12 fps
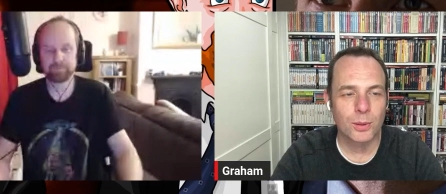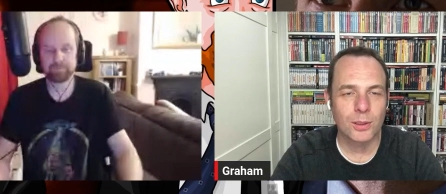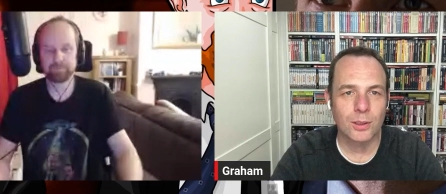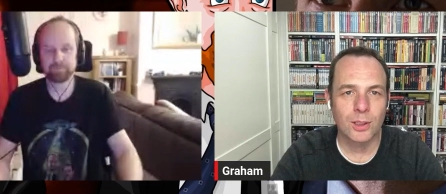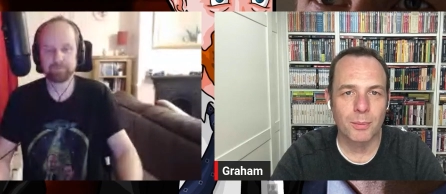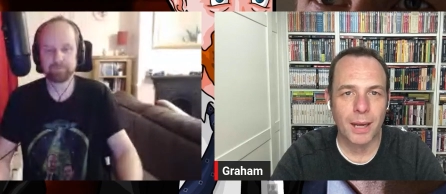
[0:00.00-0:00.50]

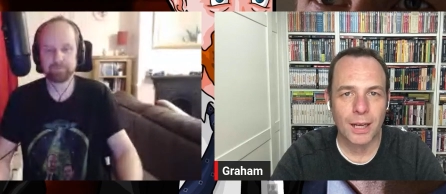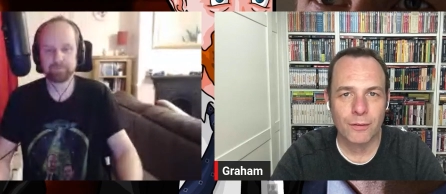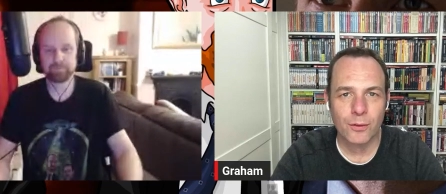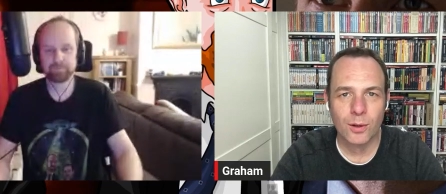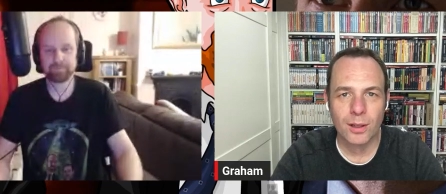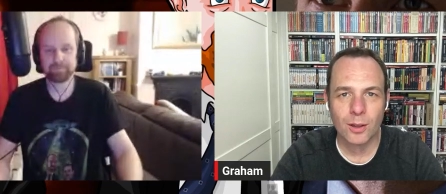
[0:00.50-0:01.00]
Speaker 1: putting you in the back
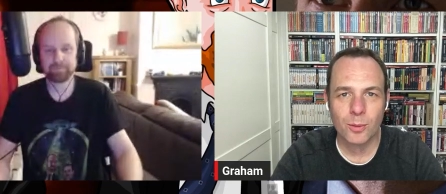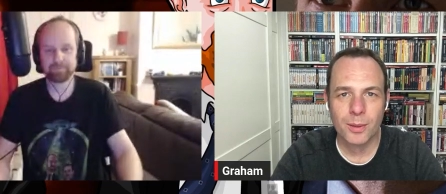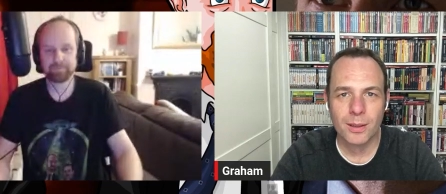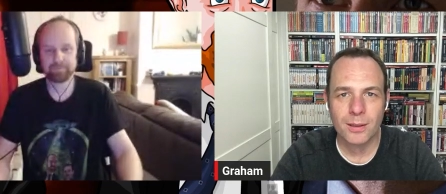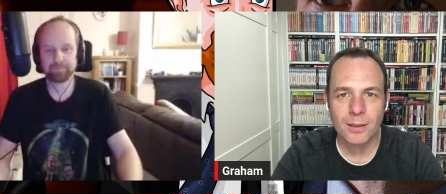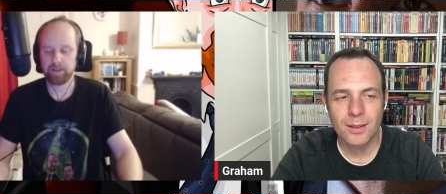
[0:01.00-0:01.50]
foot a little
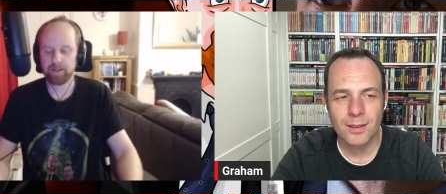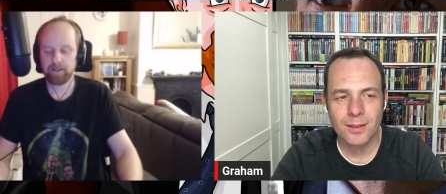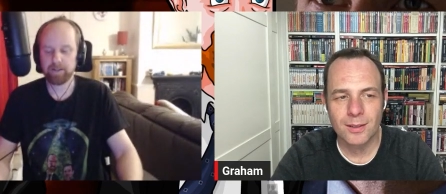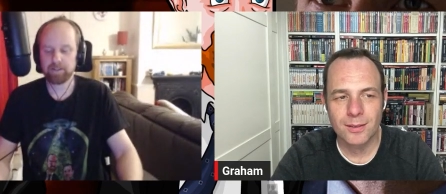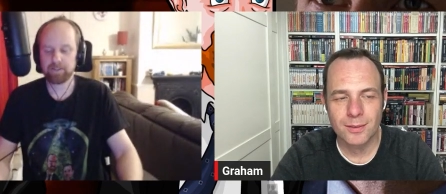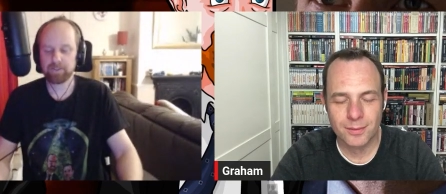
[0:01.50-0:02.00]
bit.
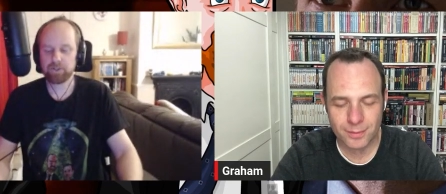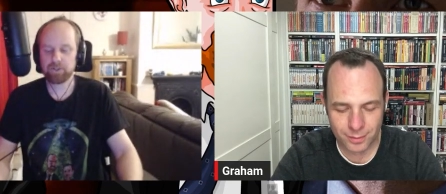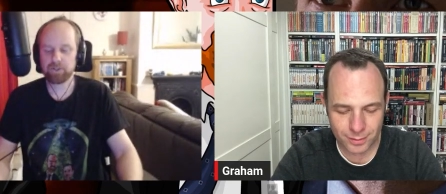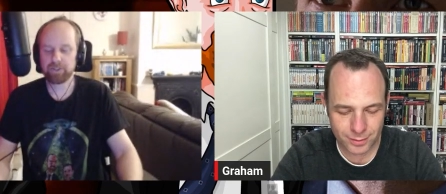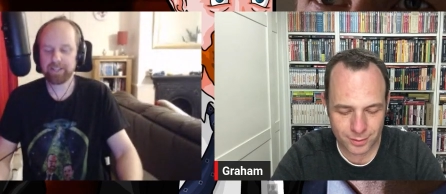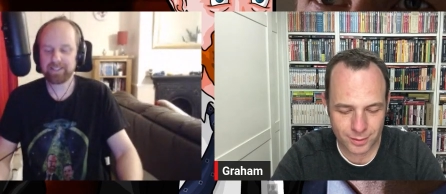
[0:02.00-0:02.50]
Speaker 2: So they
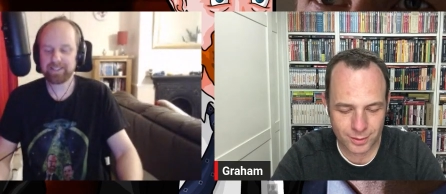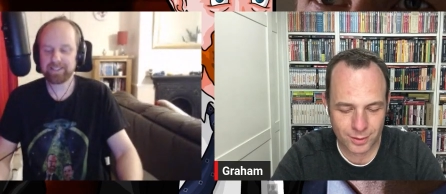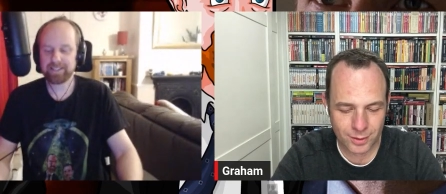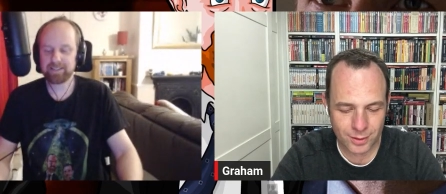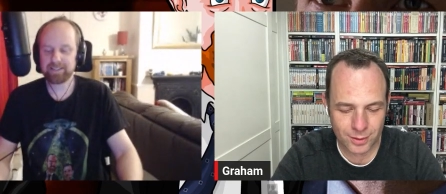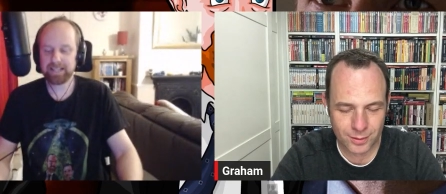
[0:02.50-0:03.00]

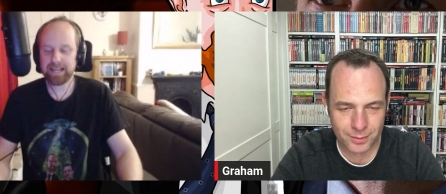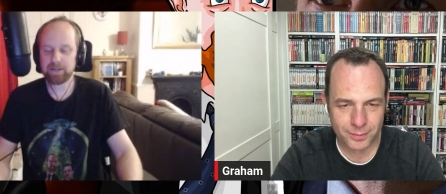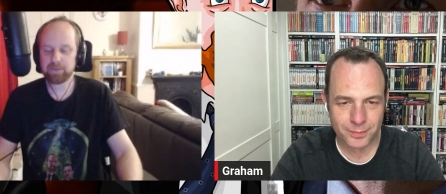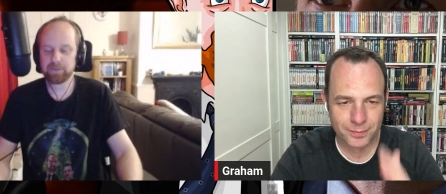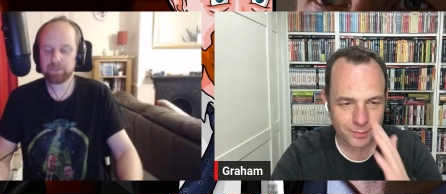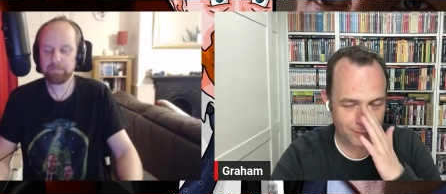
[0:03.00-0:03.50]
settle
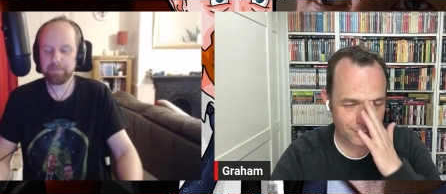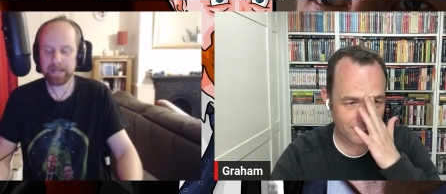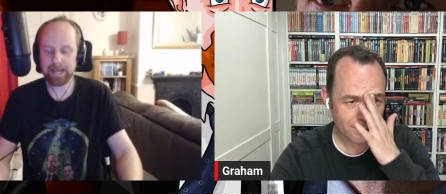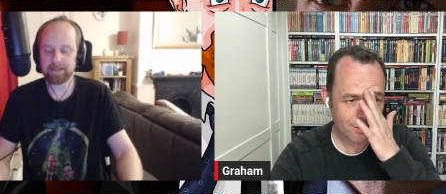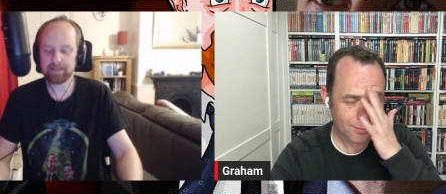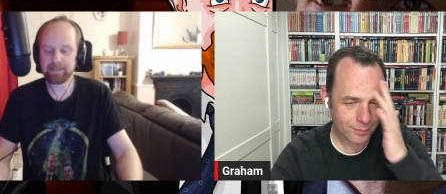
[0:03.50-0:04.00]
down to
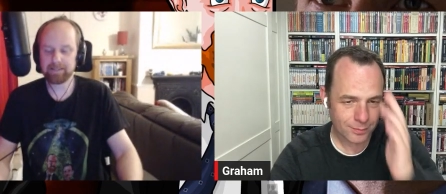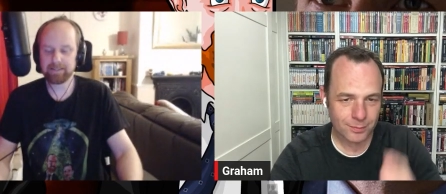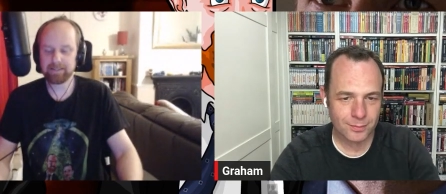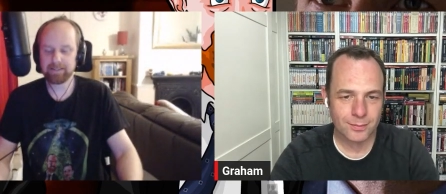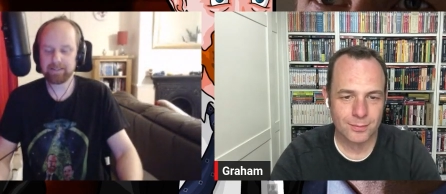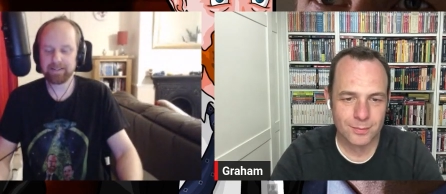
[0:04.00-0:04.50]
bed,
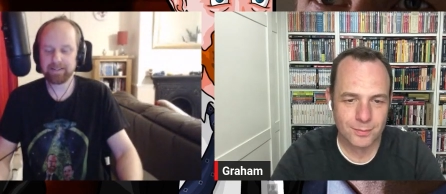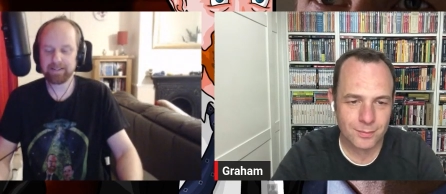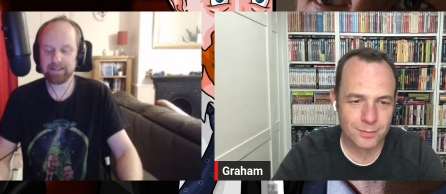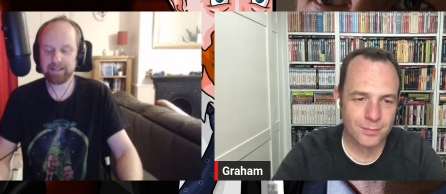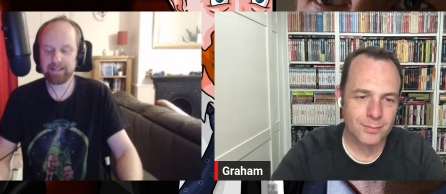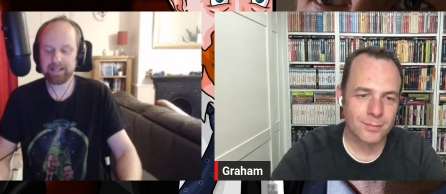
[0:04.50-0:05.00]

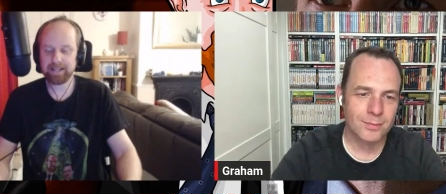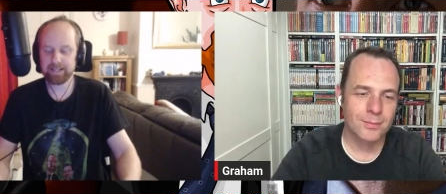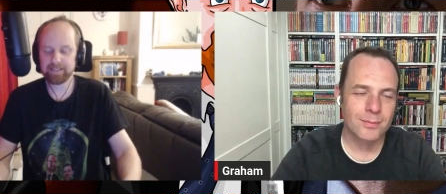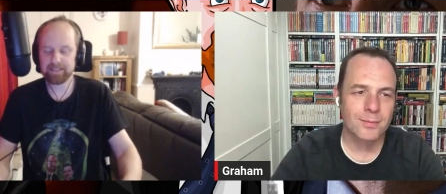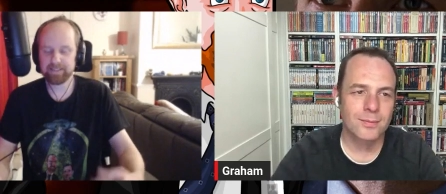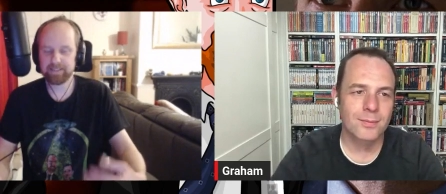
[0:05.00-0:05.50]

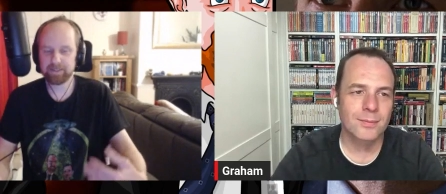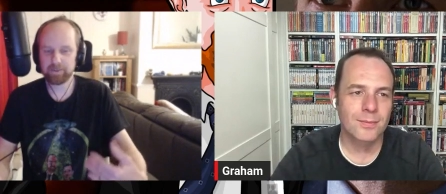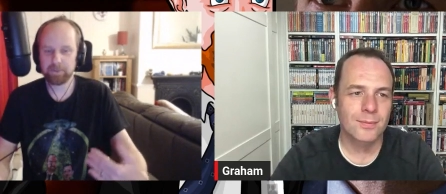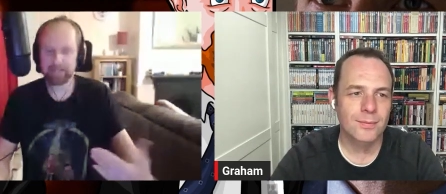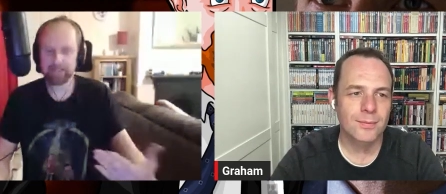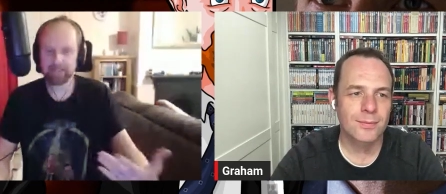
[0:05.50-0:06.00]
and
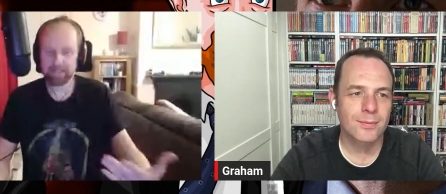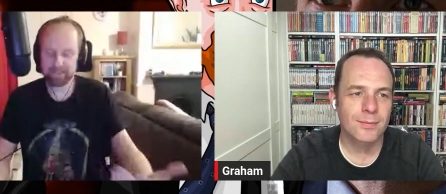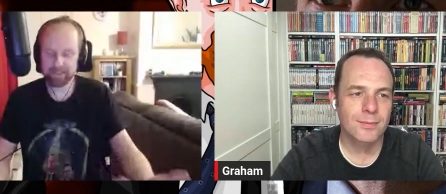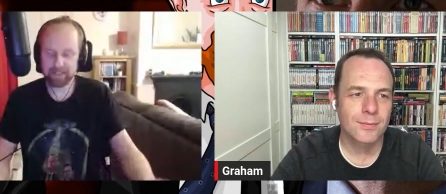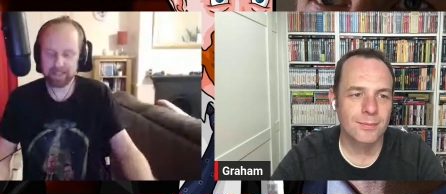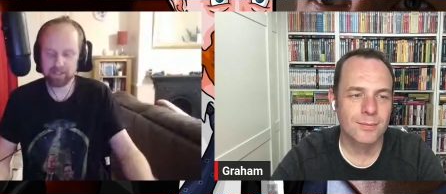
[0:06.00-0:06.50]
Wayne says,
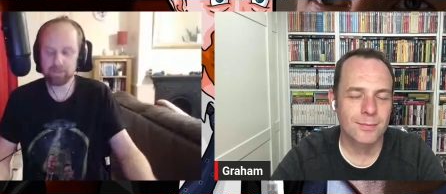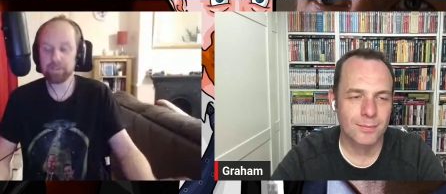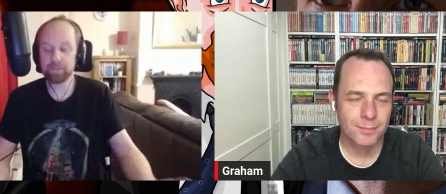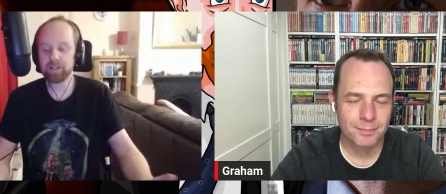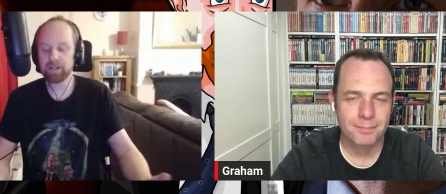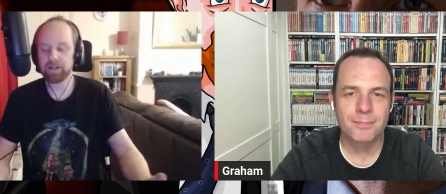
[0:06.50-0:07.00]
I love you,
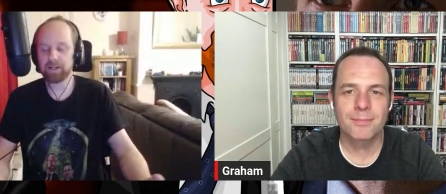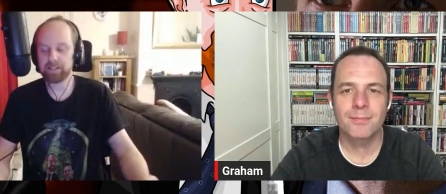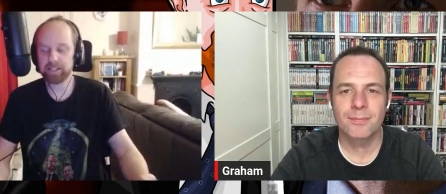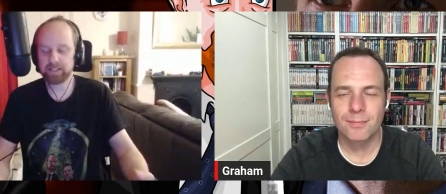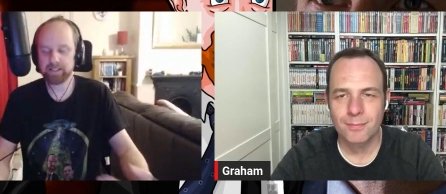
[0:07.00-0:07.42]
Laura,